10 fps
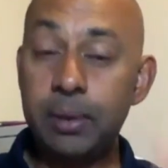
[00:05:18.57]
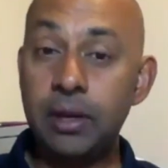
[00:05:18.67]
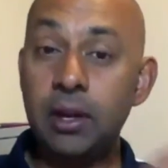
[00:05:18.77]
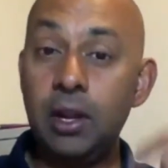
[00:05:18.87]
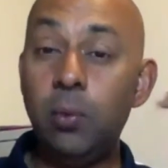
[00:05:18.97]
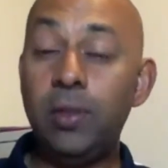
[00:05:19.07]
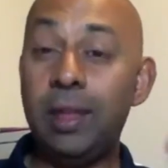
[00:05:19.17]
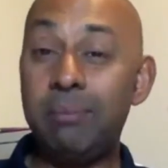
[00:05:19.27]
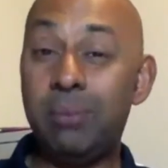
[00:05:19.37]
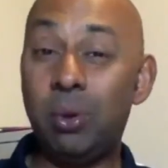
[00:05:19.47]
But
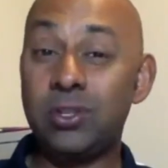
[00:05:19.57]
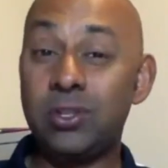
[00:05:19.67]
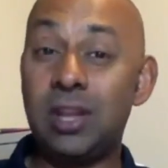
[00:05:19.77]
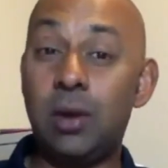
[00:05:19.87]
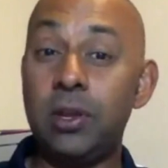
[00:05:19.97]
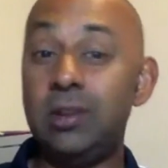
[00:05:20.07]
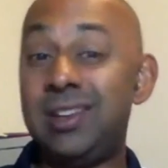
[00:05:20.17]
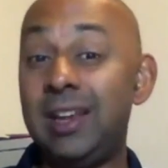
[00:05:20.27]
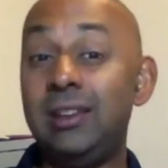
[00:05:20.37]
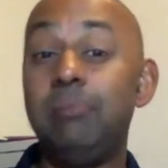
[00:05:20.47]
when that ball's slower,
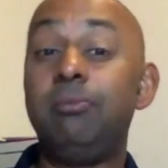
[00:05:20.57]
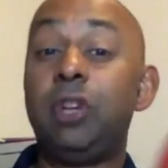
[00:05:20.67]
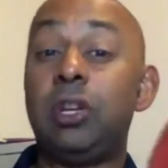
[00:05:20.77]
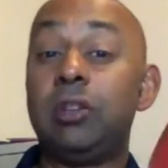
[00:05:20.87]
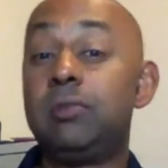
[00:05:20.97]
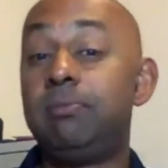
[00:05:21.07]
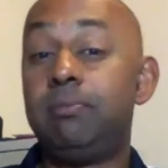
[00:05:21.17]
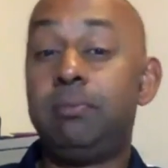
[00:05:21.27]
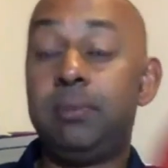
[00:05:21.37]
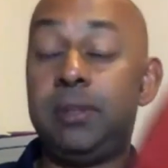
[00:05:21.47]
you tend to just
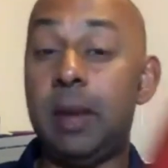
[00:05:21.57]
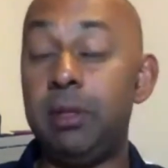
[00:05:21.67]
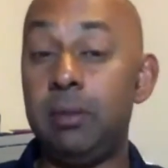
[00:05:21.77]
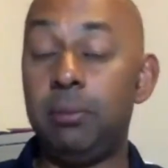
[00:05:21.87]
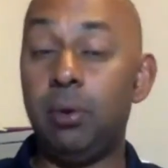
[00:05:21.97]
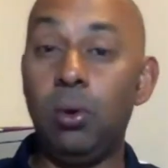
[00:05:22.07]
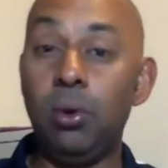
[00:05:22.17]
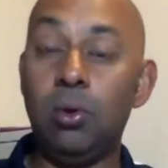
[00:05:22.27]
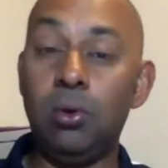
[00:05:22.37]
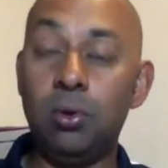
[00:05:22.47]
tap at the
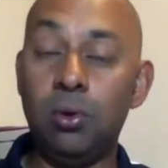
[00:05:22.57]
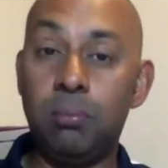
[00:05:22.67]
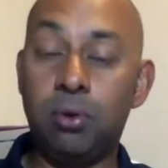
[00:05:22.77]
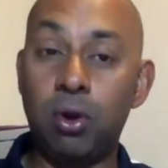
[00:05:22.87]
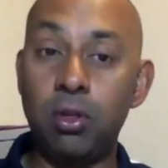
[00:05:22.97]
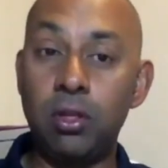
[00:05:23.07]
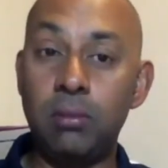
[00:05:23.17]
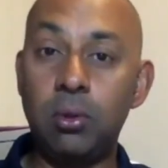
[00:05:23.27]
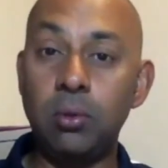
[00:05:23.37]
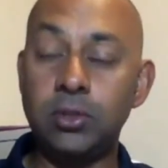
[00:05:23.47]
ball or prod at the
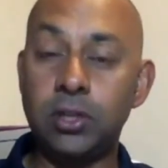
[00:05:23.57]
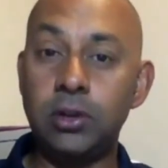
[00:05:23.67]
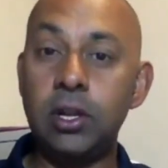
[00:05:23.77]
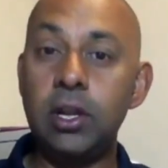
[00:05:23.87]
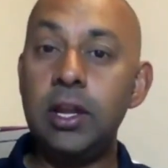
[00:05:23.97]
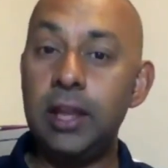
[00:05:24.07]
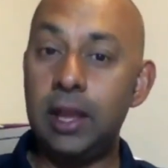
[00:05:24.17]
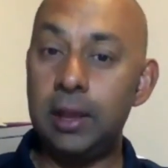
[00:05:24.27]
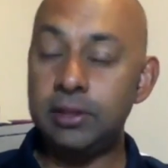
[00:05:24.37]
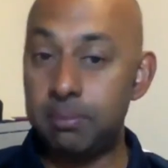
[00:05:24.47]
ball. So yeah,
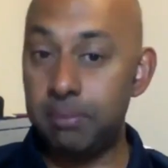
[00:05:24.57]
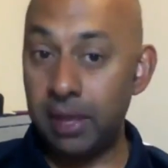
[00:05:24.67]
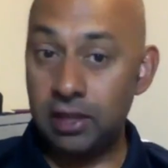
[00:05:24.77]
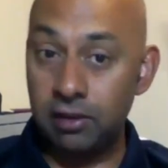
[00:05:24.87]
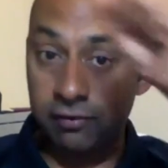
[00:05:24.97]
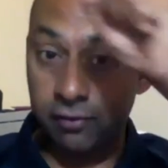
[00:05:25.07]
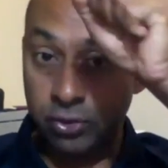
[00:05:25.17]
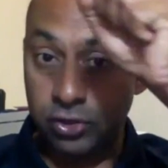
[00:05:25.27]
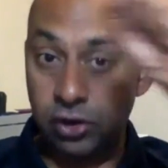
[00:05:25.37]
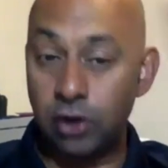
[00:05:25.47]
so make your full
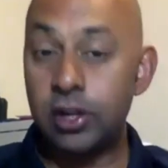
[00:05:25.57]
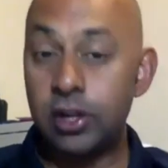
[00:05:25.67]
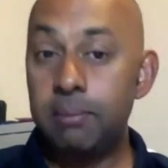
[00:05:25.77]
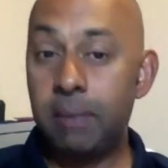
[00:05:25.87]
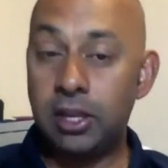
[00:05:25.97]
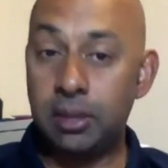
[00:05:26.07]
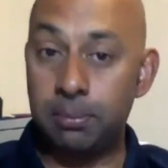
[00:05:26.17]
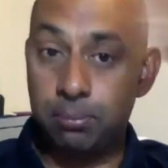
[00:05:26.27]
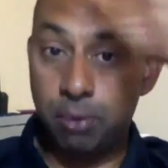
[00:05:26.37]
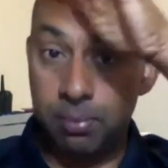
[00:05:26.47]
stroke, make
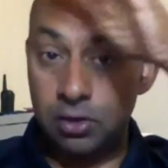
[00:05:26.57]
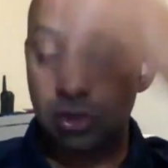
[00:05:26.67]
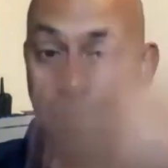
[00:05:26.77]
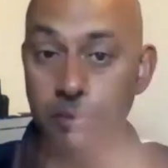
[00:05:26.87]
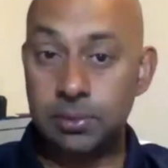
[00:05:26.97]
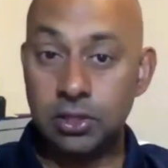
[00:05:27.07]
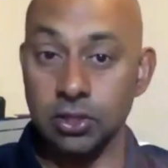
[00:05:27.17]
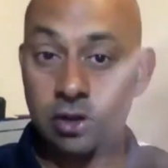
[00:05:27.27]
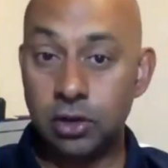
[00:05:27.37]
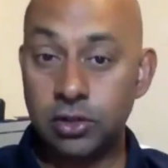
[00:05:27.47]
your proper
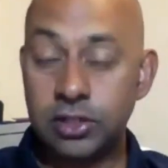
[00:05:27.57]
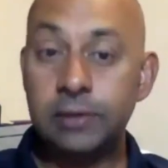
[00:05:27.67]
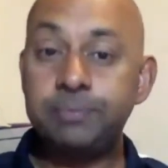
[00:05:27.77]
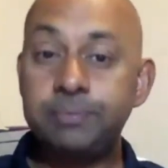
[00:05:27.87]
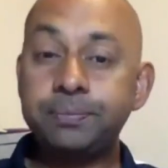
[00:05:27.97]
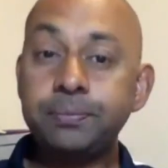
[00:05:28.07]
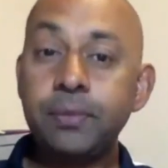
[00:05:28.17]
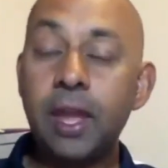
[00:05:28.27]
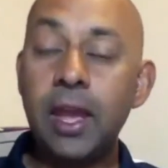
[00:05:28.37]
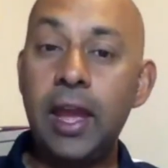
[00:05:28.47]
topspin strokes,
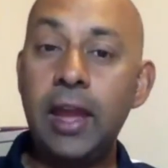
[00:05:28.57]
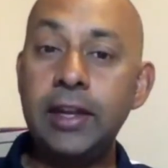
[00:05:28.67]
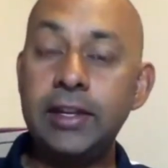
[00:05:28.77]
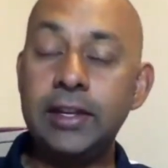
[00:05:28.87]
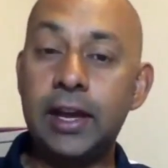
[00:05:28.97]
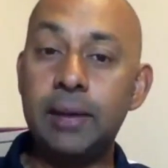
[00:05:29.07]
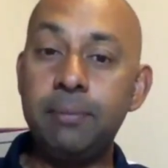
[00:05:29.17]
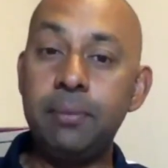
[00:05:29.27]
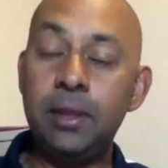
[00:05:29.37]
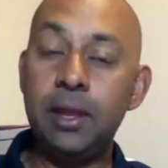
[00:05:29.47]
and
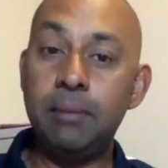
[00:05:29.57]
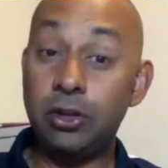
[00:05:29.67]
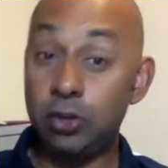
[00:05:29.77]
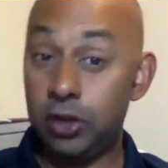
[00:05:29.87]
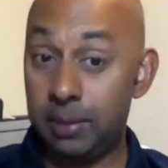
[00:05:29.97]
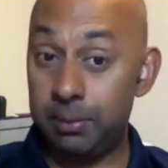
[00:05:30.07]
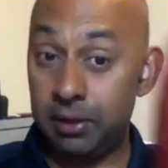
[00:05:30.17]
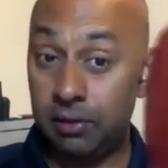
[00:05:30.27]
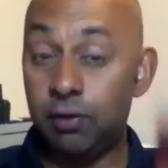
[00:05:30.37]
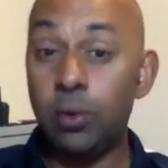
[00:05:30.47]
make sure you're
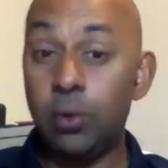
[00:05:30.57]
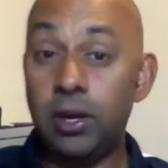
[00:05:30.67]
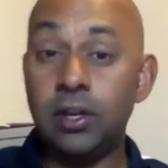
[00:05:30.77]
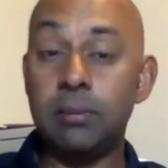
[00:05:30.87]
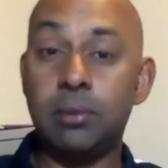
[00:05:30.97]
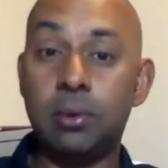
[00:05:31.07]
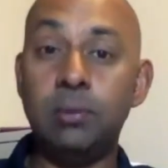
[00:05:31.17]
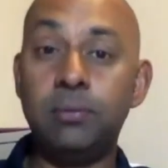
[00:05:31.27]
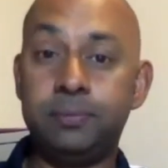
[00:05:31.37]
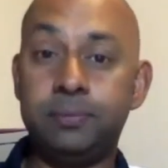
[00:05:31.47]
coming forward into the
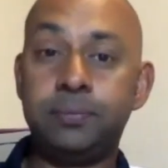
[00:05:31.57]
ball.